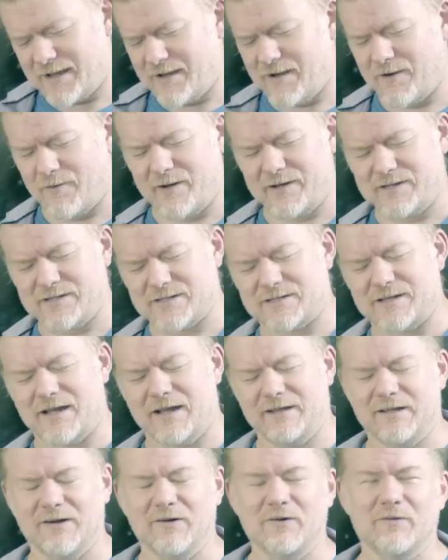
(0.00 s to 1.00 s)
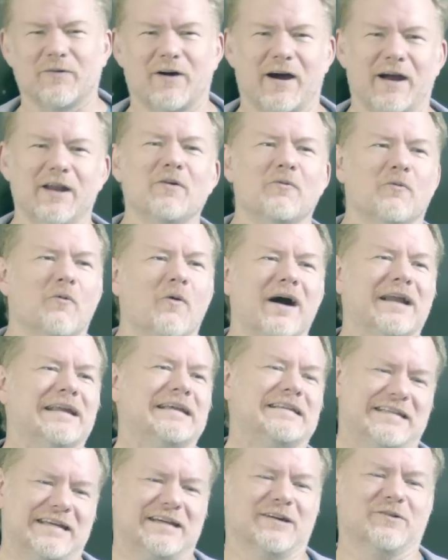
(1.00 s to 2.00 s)
oh, I don't want
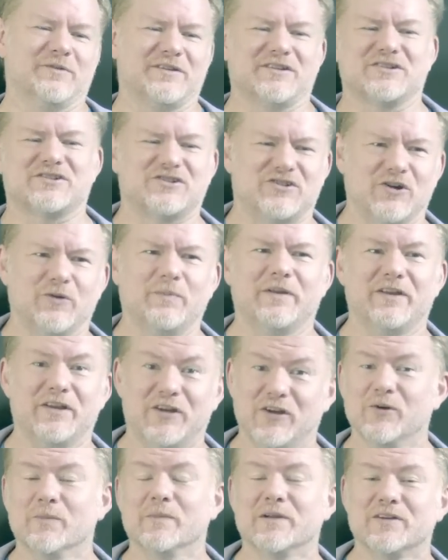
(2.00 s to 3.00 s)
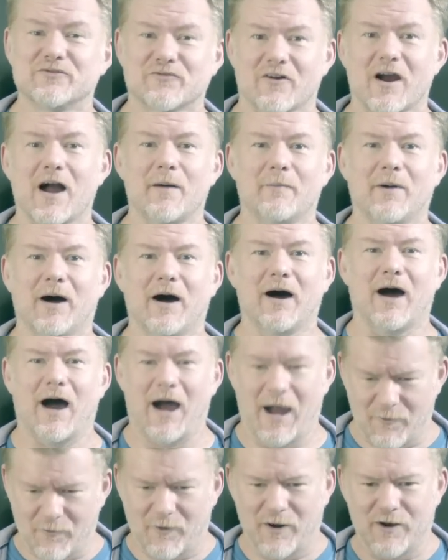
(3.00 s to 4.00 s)
to deal with the stupid human drama.
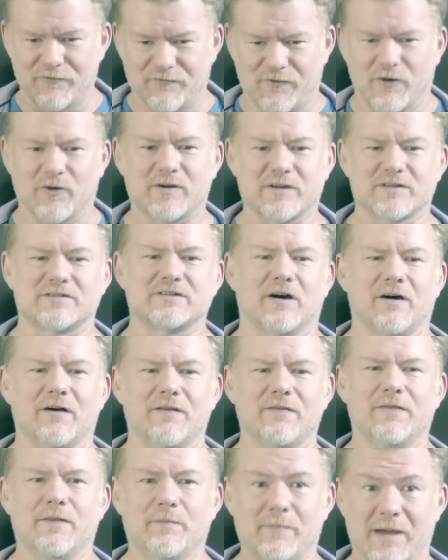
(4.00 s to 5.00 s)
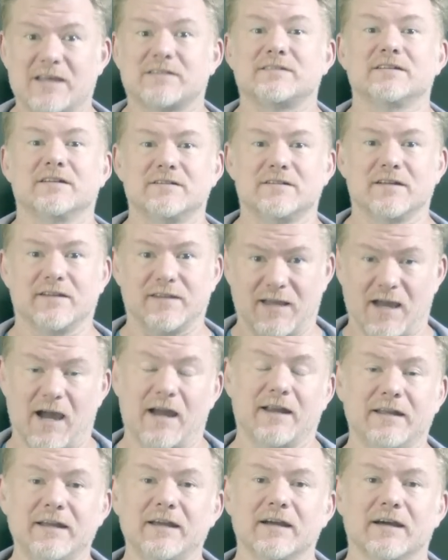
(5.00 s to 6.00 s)
I want to focus on the message and the
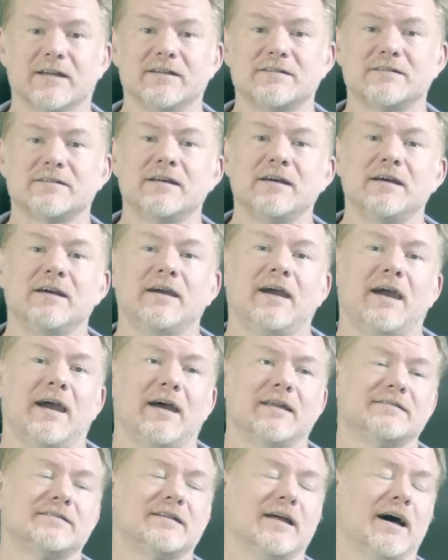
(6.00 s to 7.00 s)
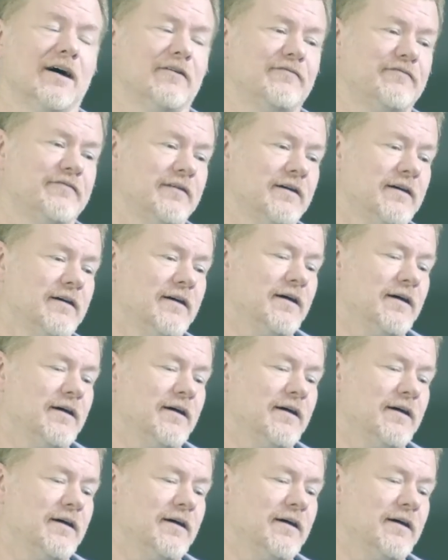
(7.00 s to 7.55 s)
ideas and stuff.